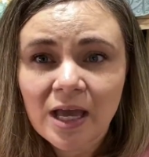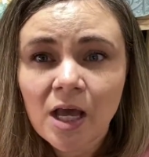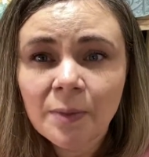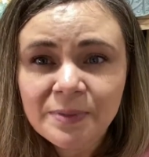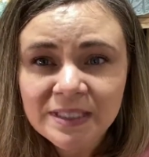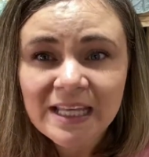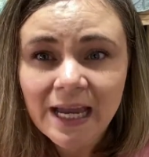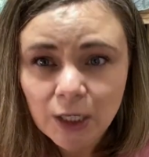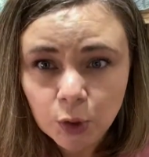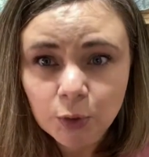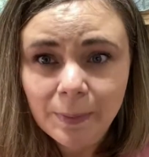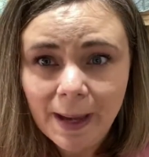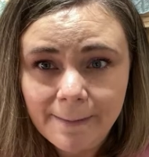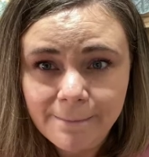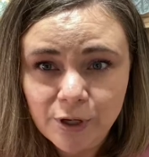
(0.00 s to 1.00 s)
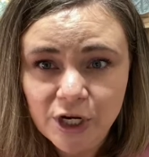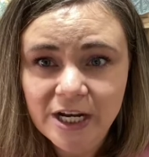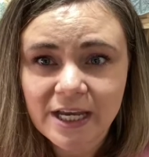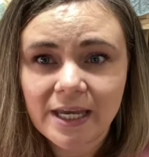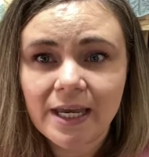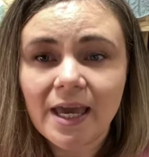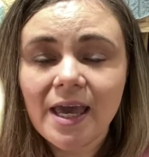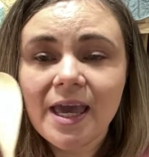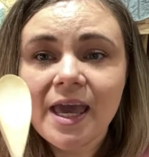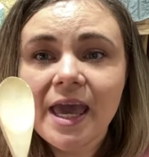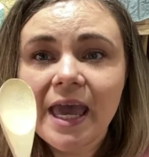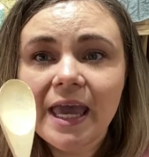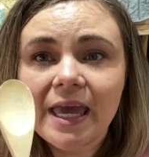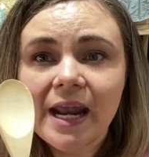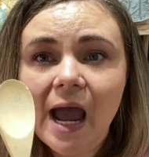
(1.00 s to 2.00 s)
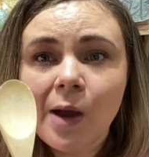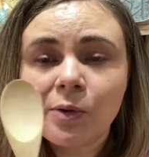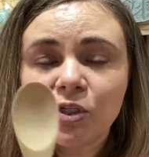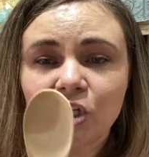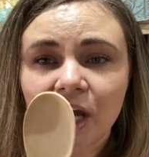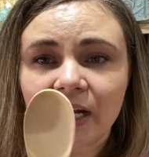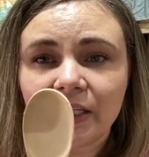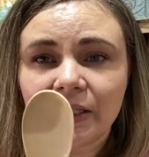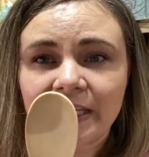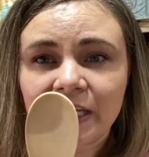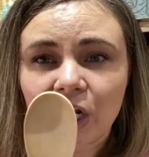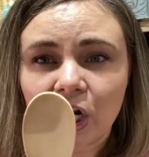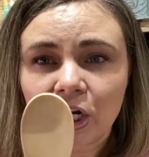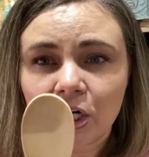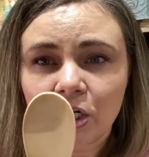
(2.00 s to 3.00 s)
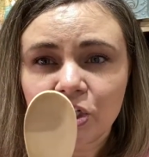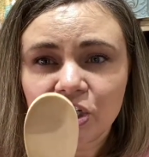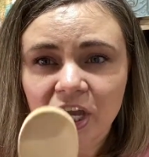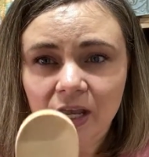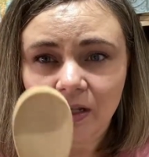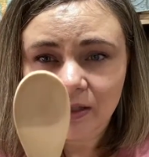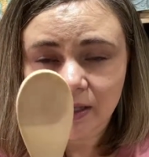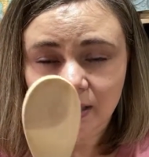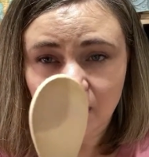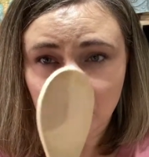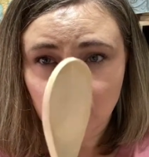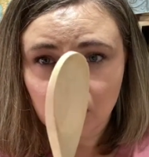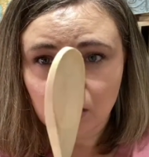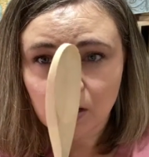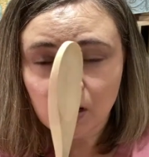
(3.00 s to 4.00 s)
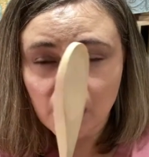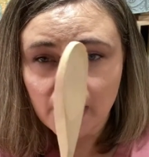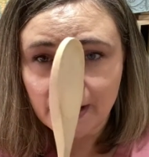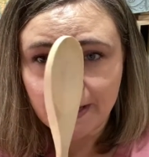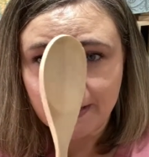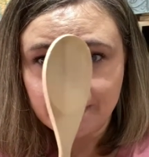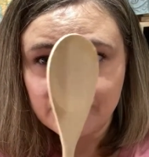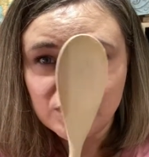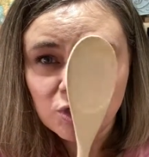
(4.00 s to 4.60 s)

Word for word: Upcycled Bri and I will try to link her channel and her um,